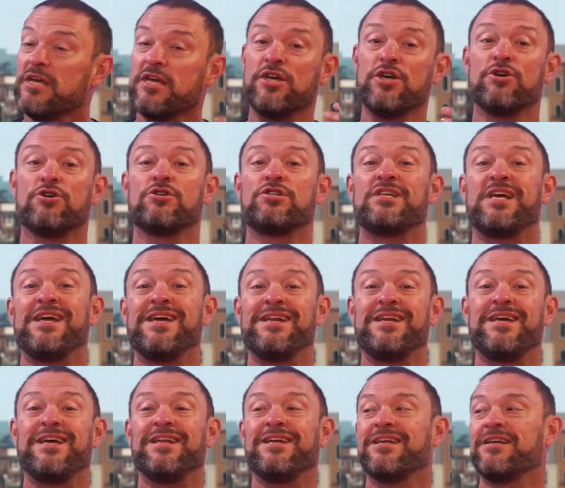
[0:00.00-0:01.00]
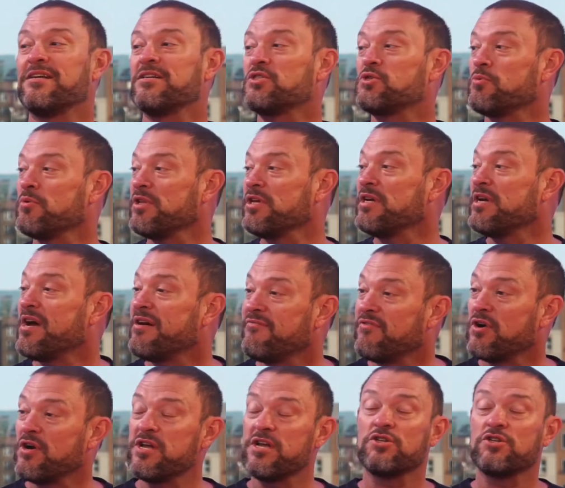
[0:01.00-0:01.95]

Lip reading: entertaining, and it's really not very